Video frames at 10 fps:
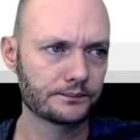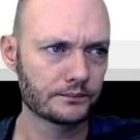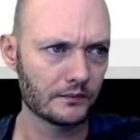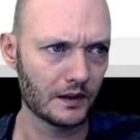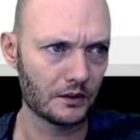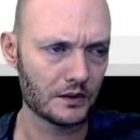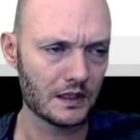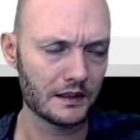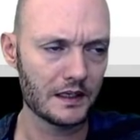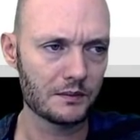it looks
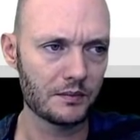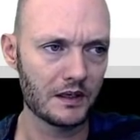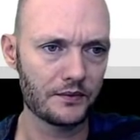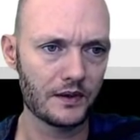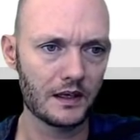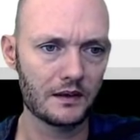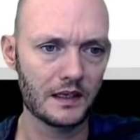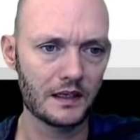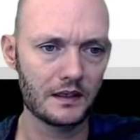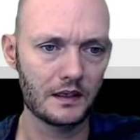like this. But if I
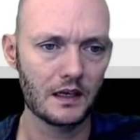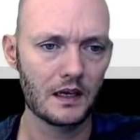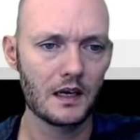take the